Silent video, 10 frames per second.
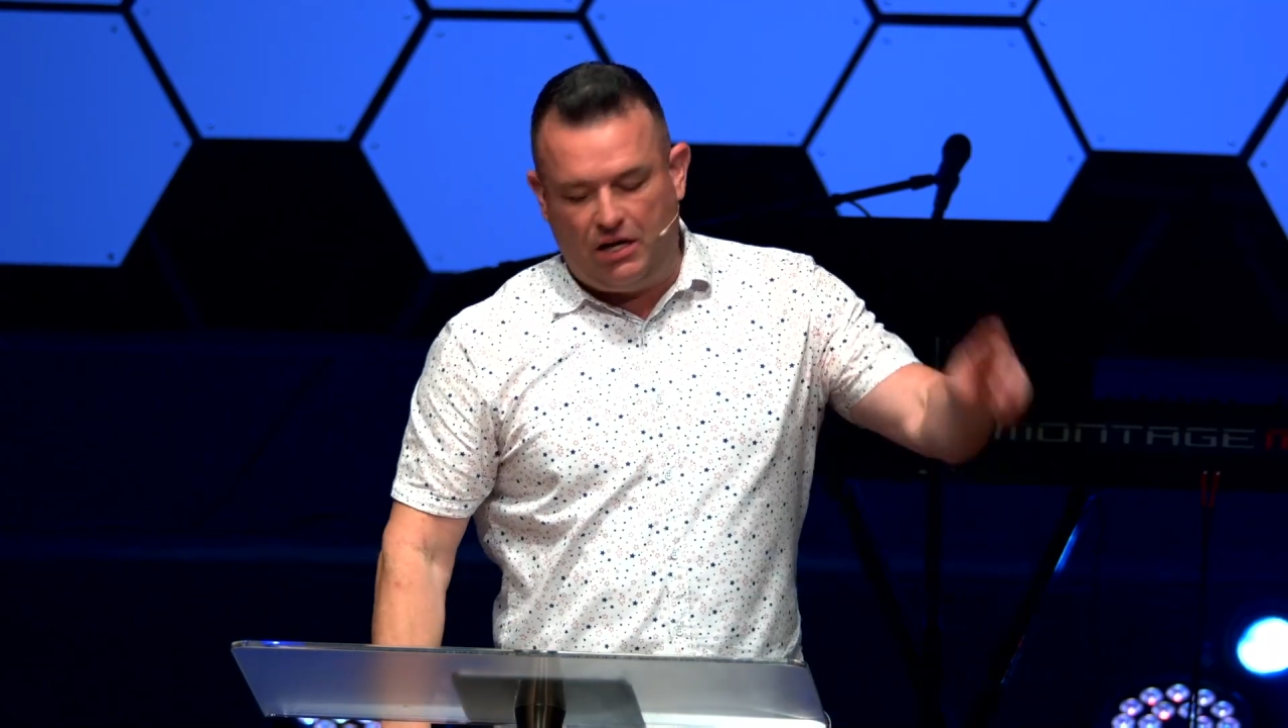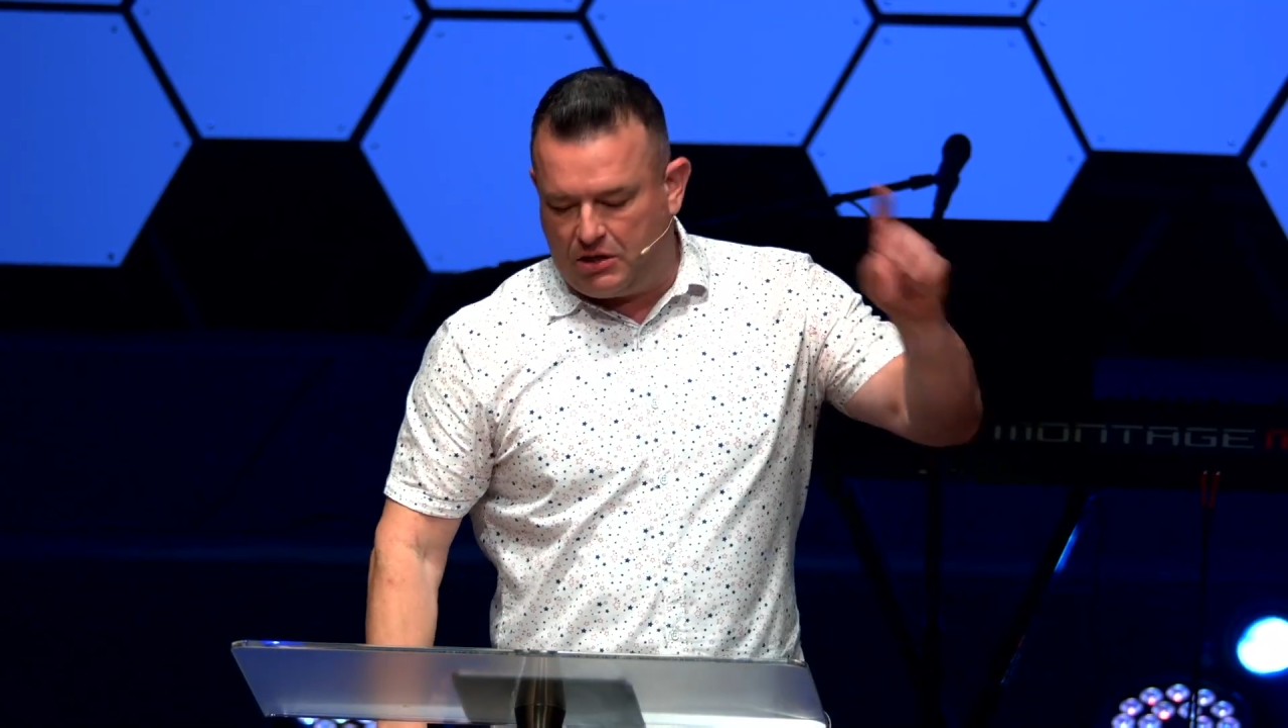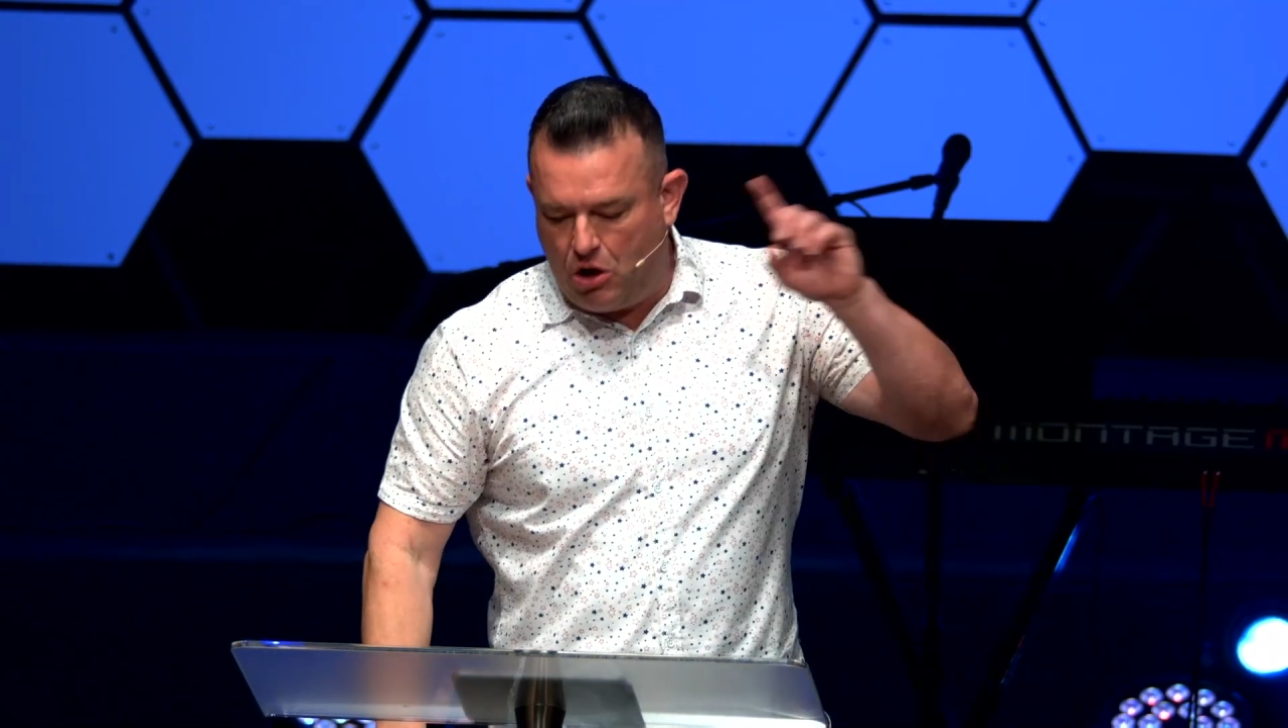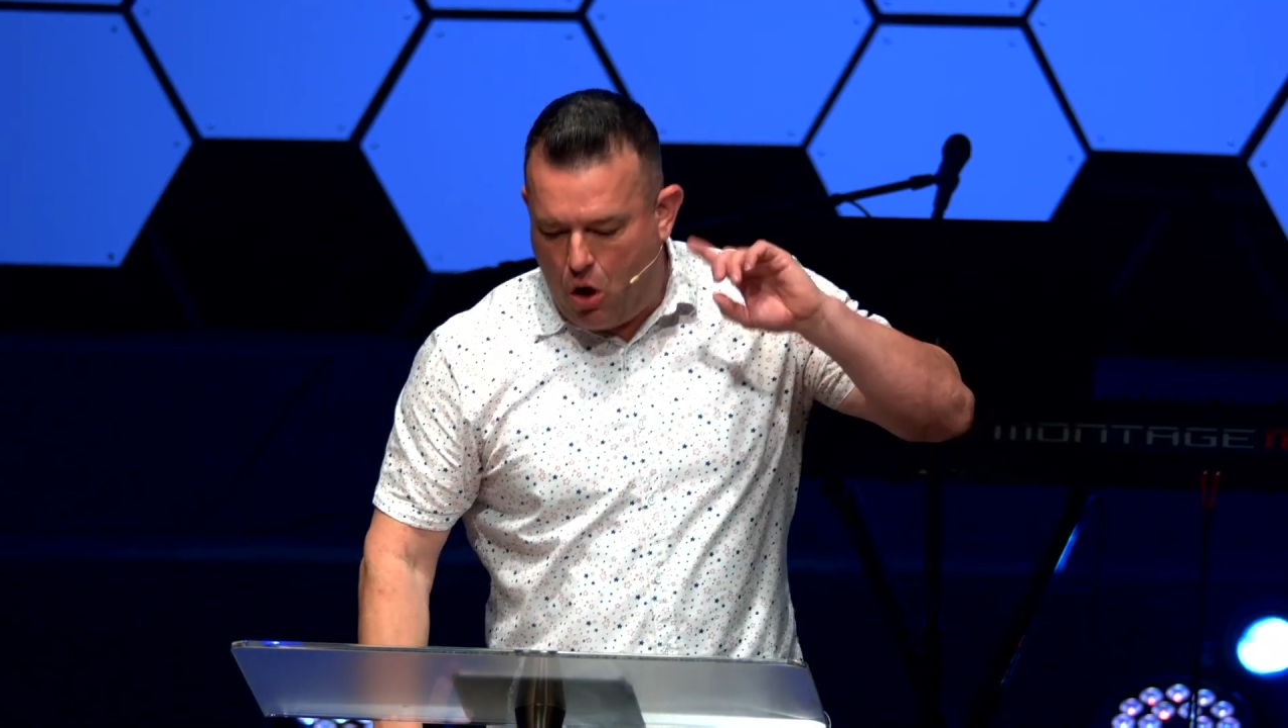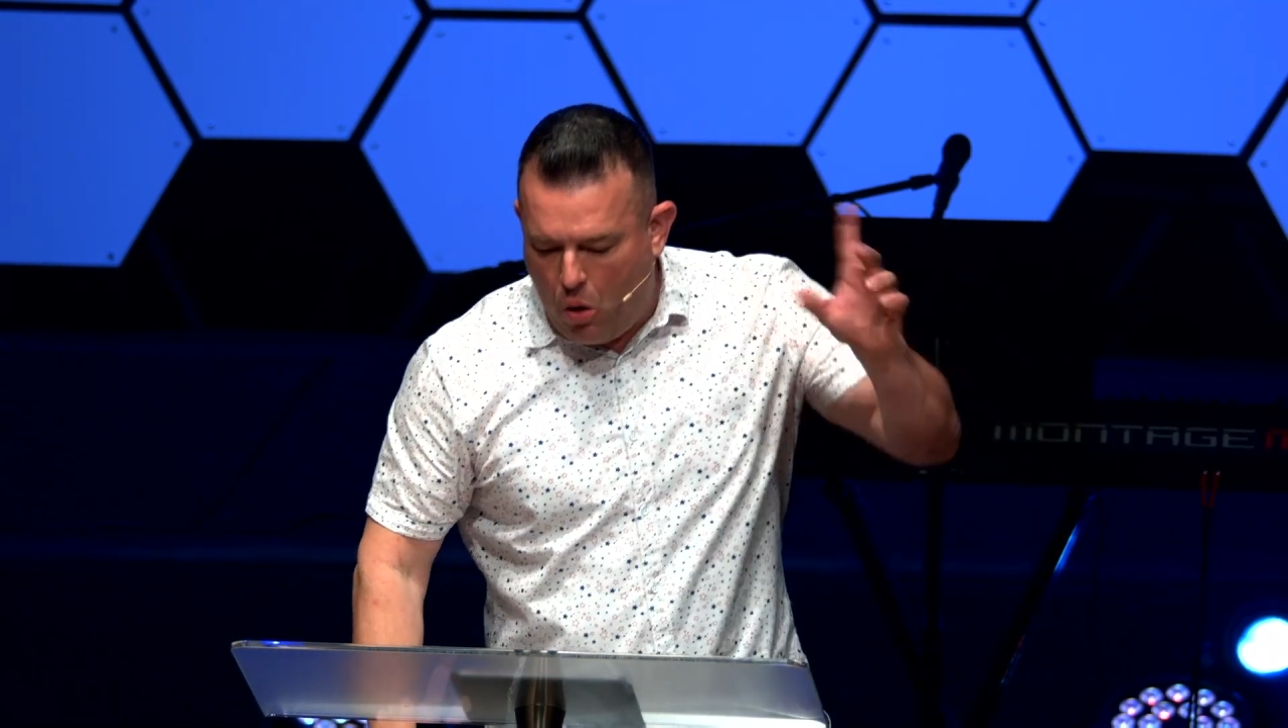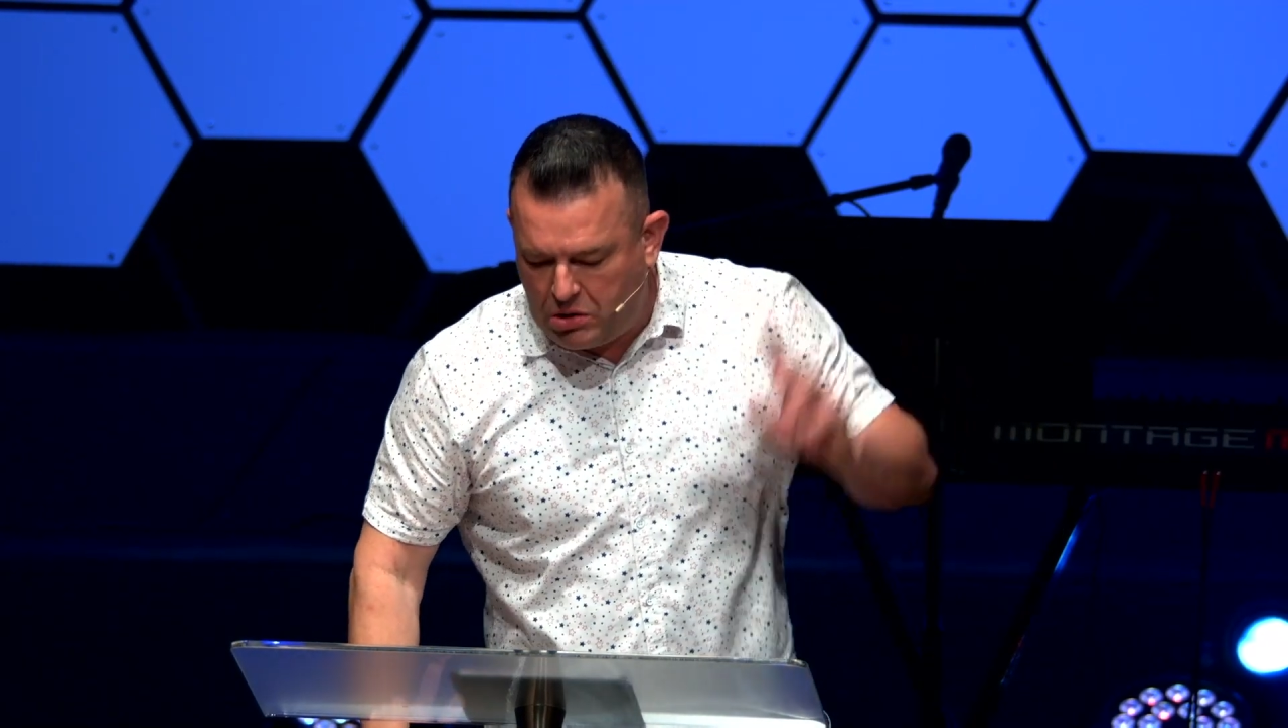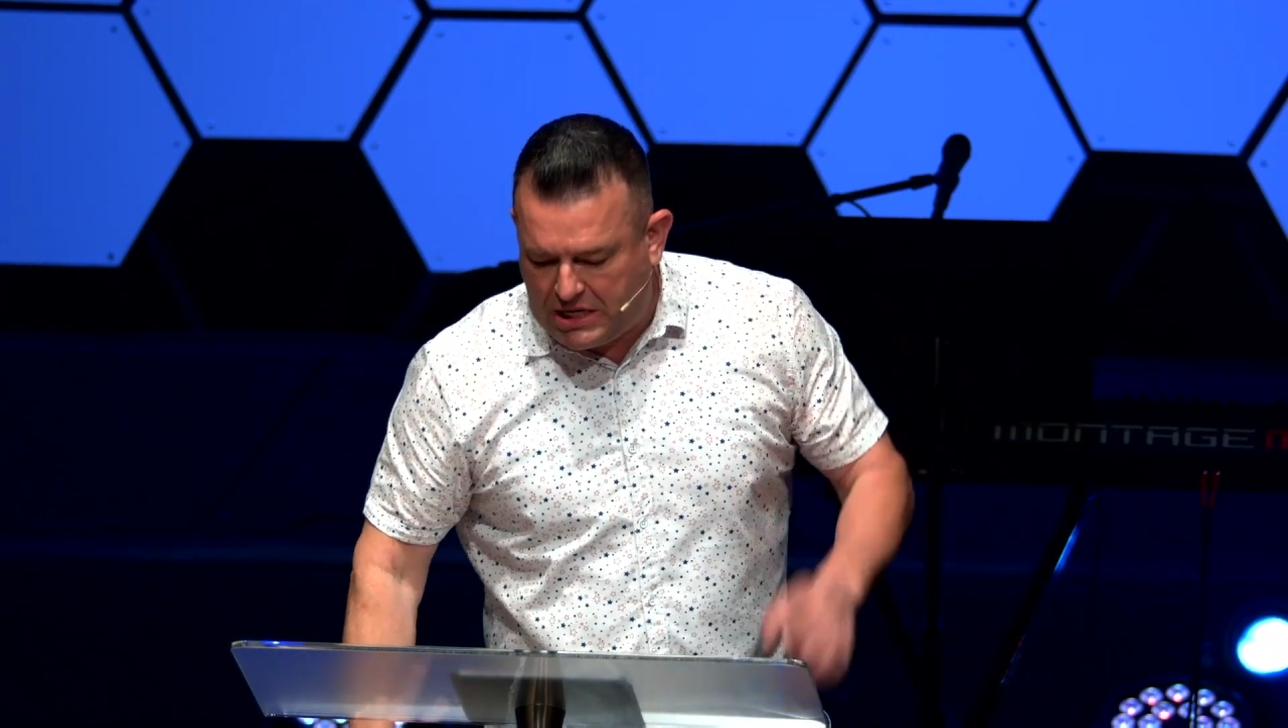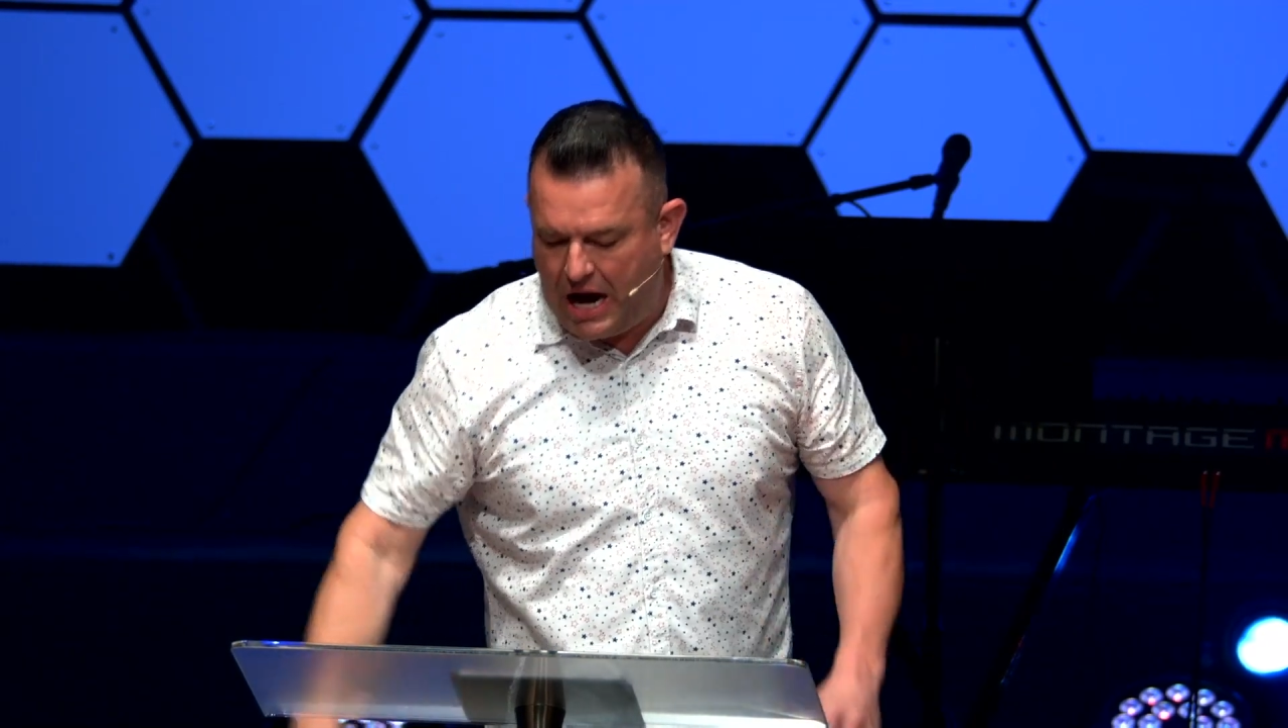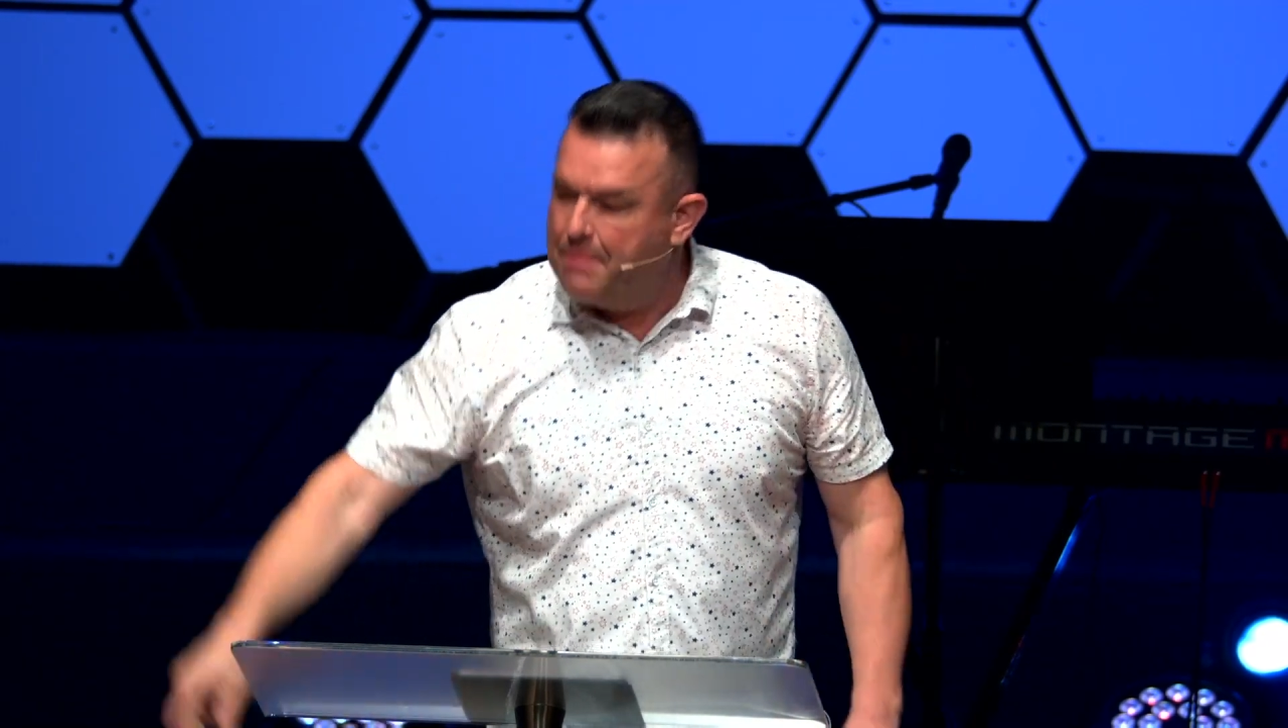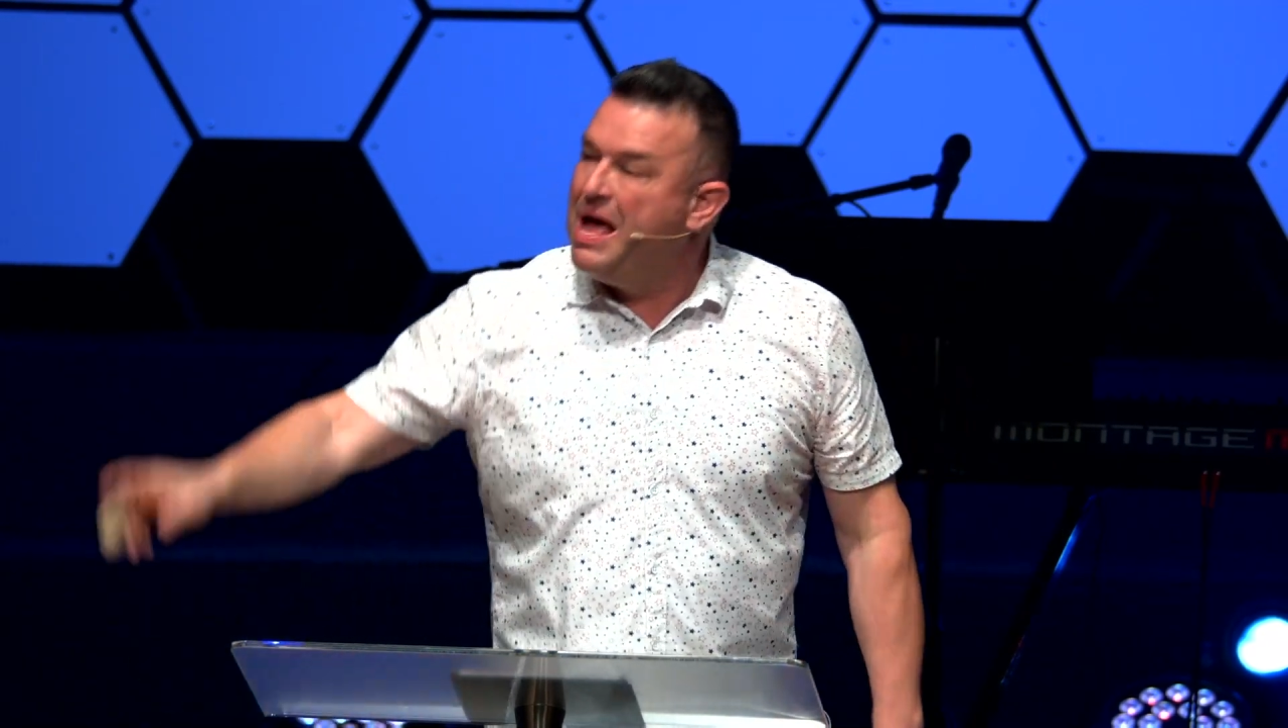look, the whole
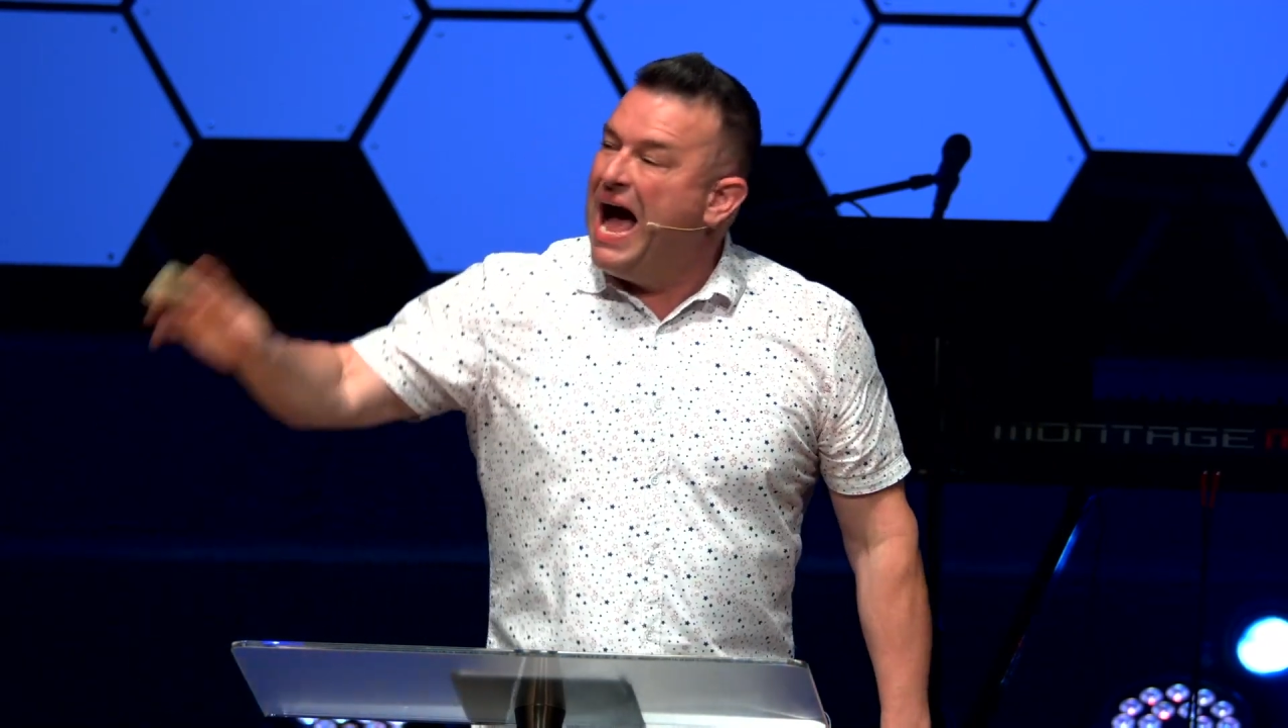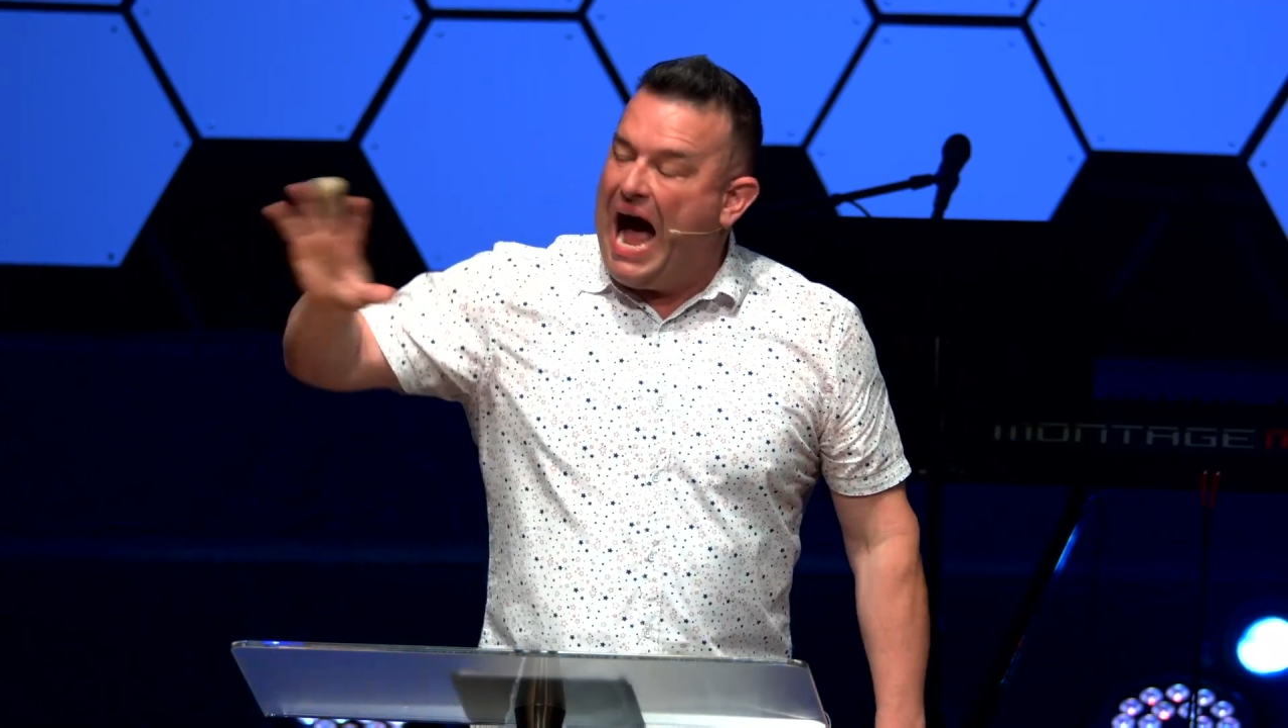time